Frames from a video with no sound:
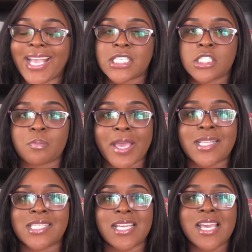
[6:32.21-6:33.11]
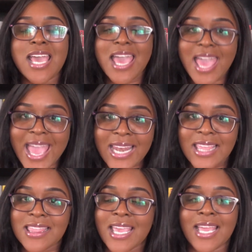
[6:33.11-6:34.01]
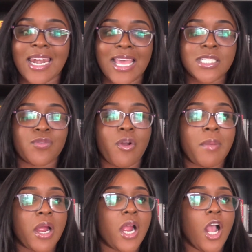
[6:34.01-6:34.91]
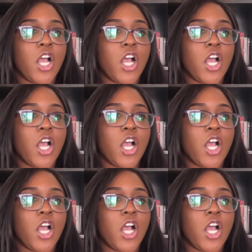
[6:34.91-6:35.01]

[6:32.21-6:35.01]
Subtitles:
expecting anything less from her.